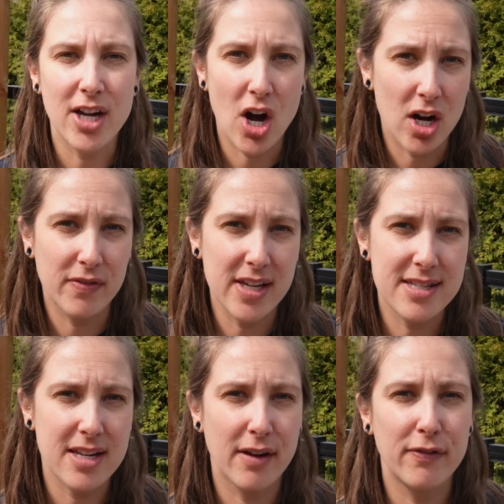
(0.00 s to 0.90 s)

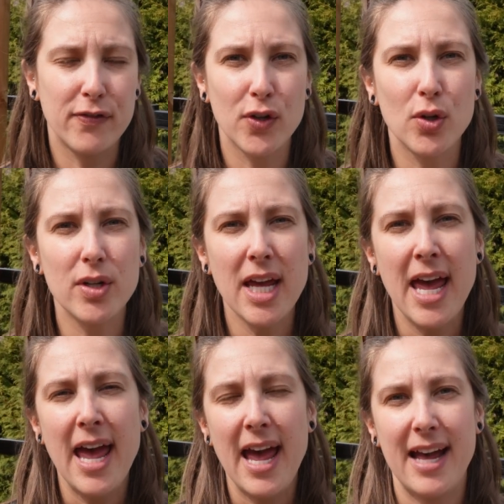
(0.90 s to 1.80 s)
harvest of food
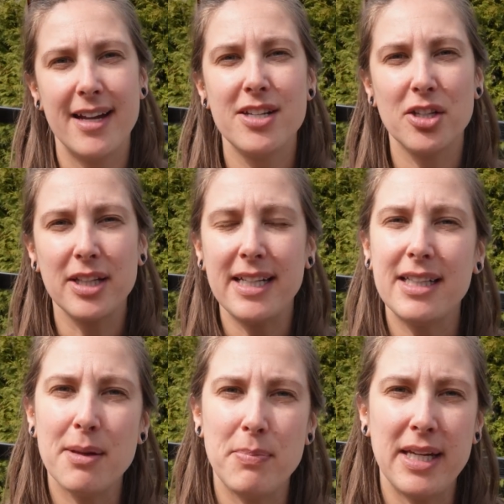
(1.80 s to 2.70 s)
and you'll
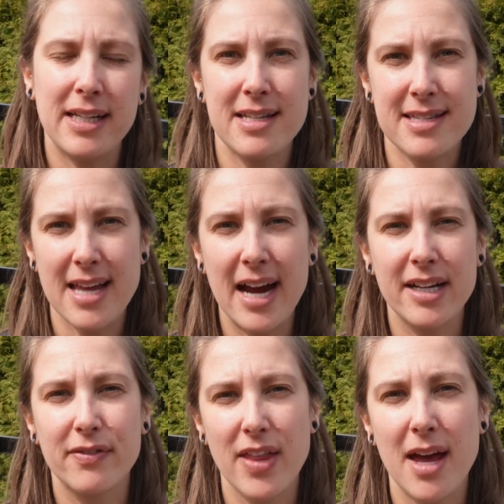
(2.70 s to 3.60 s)
eat the bean inside
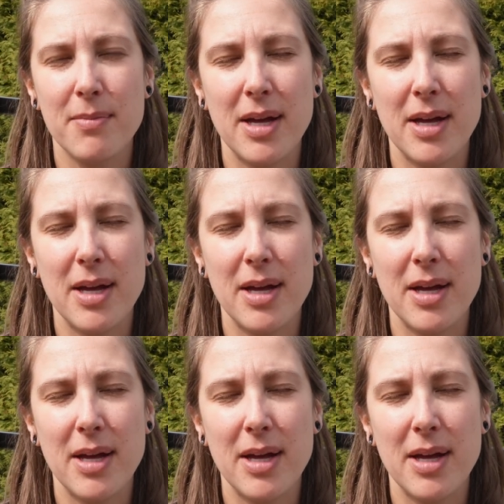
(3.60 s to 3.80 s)
of them,